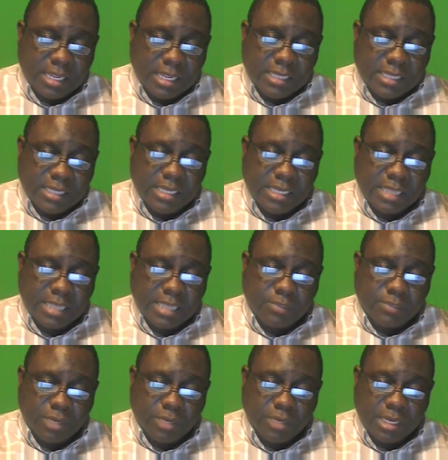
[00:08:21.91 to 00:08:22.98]
yet
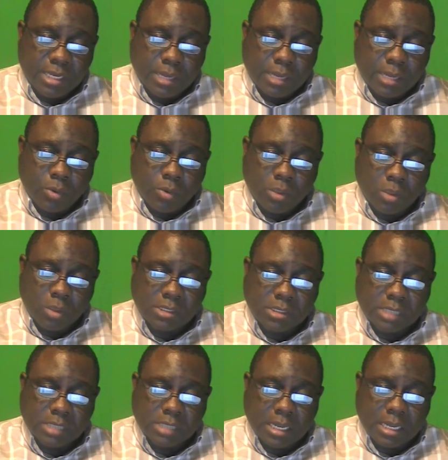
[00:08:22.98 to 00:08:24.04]
relate across and
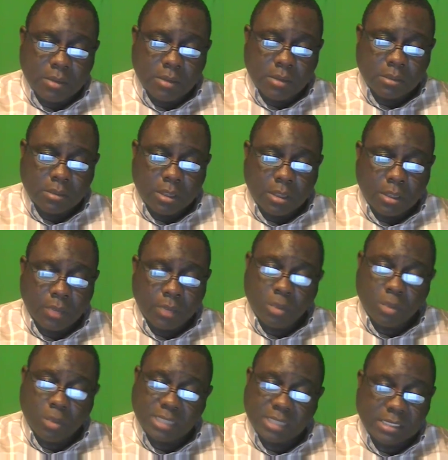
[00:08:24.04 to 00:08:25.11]
down
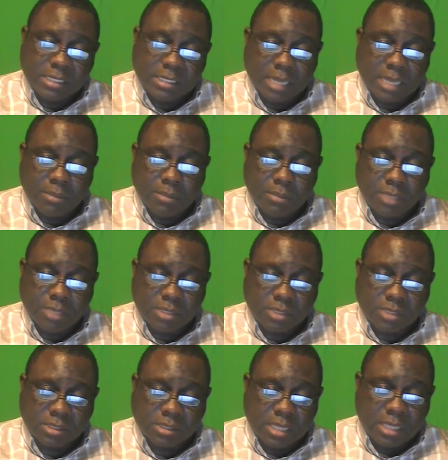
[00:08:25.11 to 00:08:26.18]
the
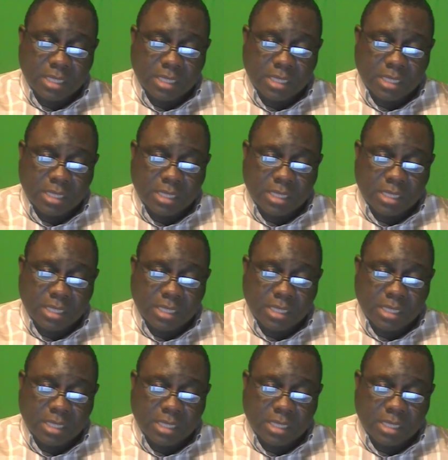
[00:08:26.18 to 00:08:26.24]
matrix.